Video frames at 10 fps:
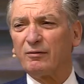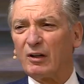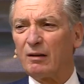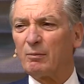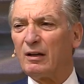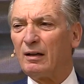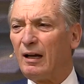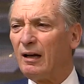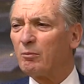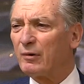development at
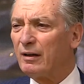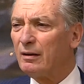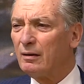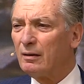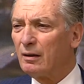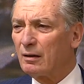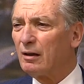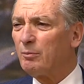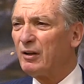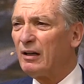Ambri, a
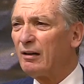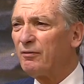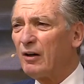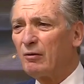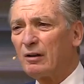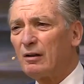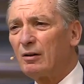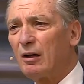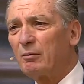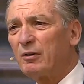company I founded
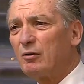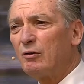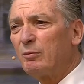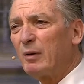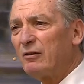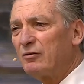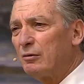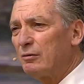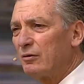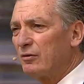along with two of my
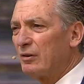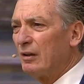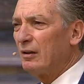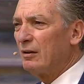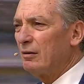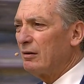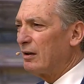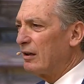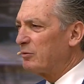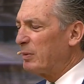students. You
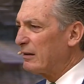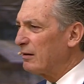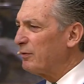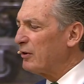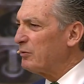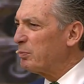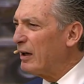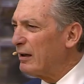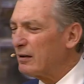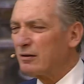can expect the first
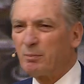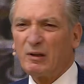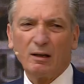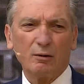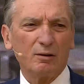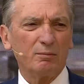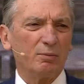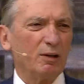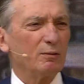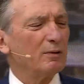product to be out in
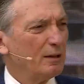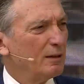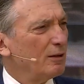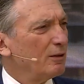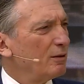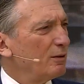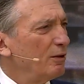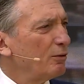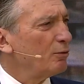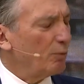about
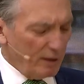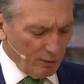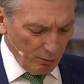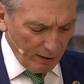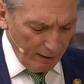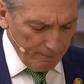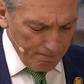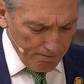year 2020.